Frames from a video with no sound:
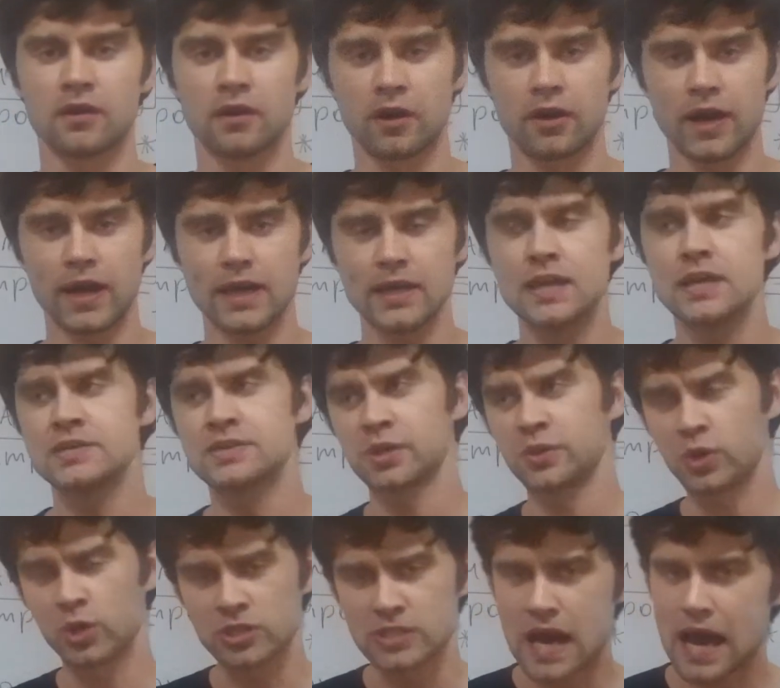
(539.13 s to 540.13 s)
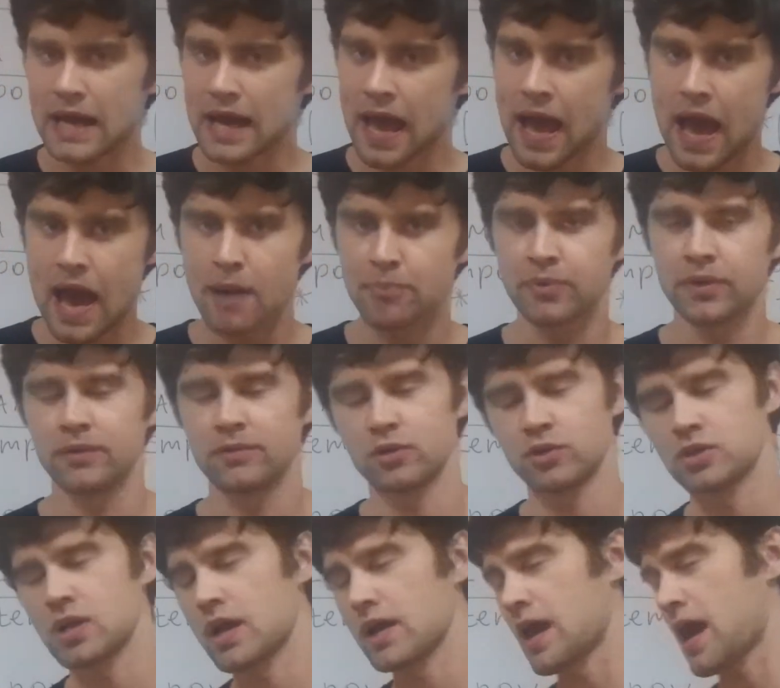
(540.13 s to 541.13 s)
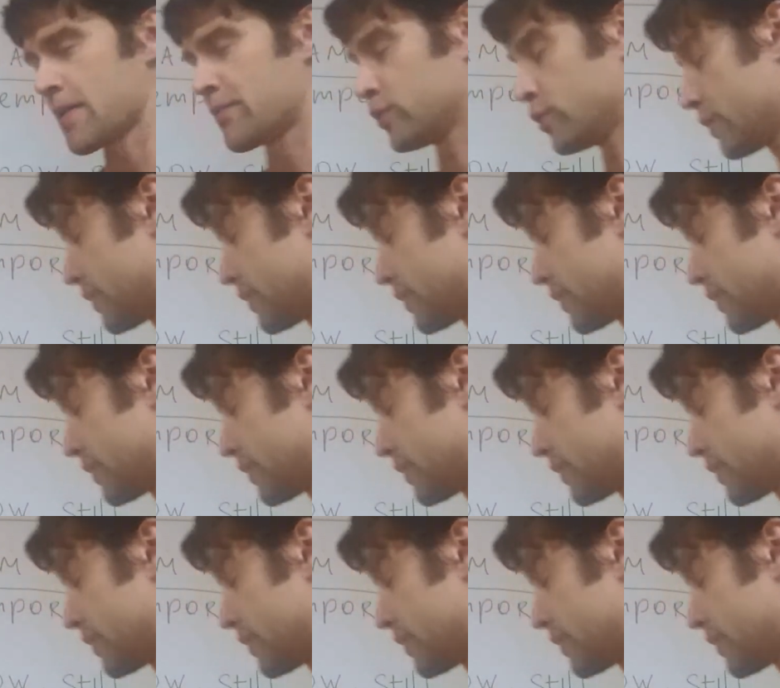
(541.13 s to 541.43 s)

Alright? So you're not happy. You're not happy